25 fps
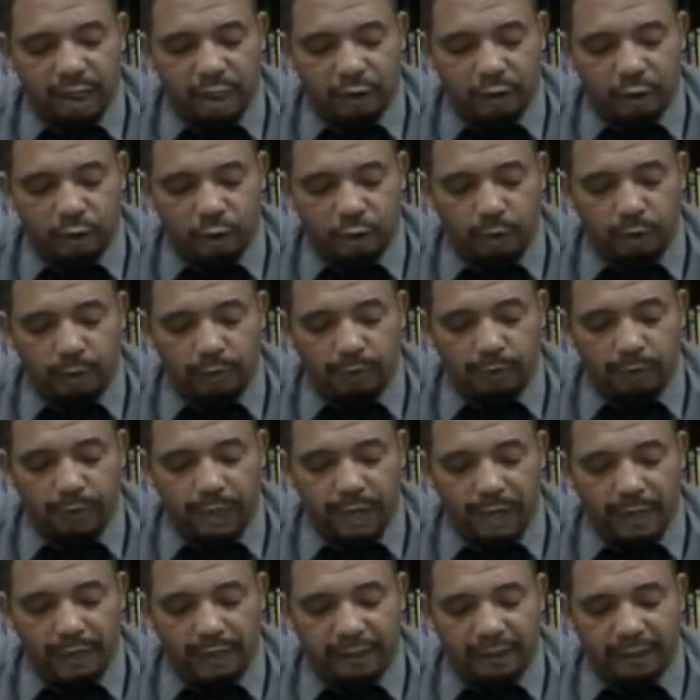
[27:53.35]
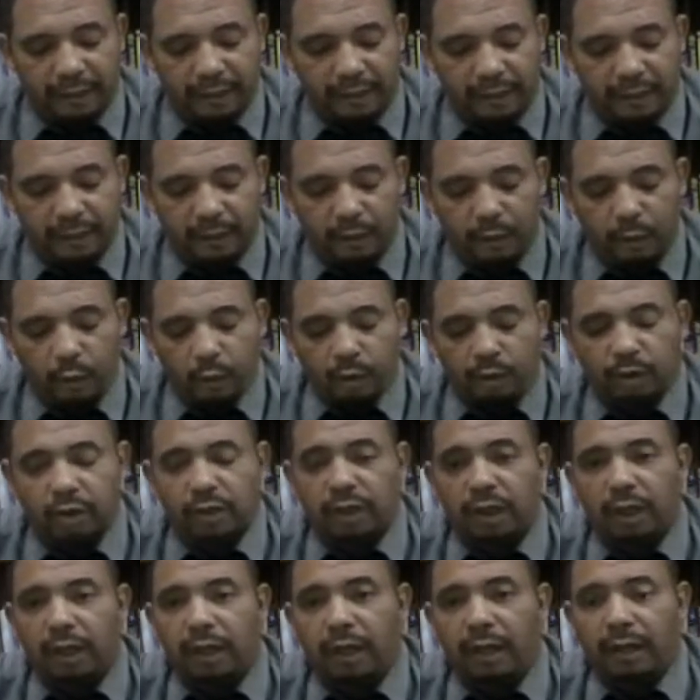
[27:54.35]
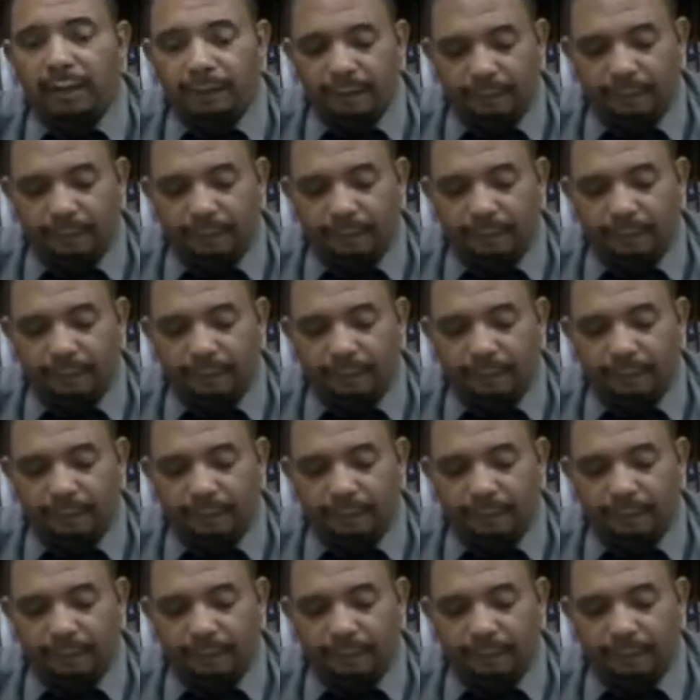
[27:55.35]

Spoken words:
and shone brightly in the whole sky.